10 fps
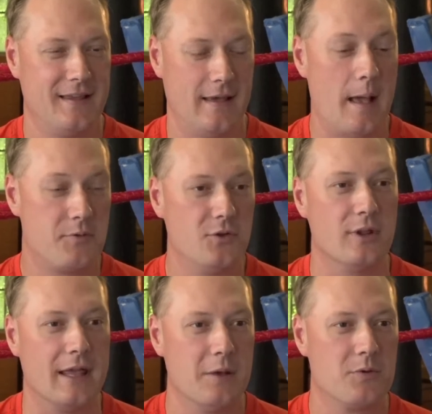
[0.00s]

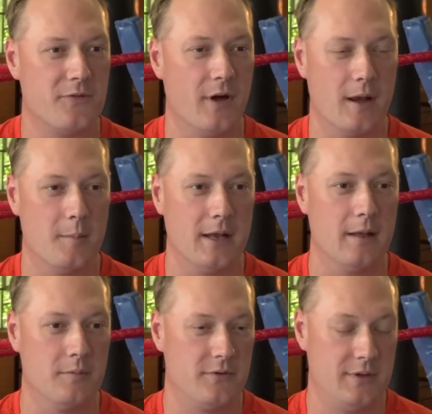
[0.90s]
Absolutely, it was fun. I mean,
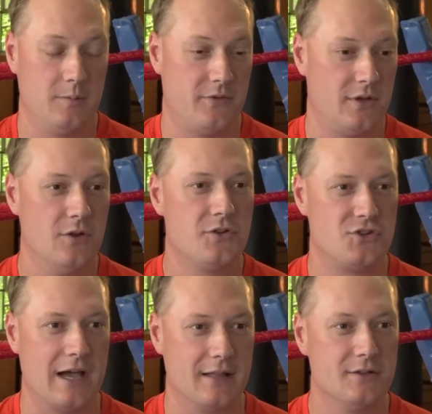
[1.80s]
it was it was a huge
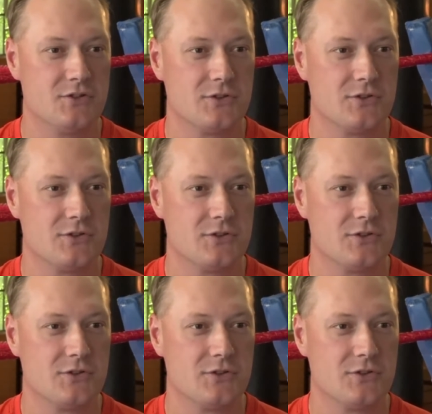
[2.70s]
challenge,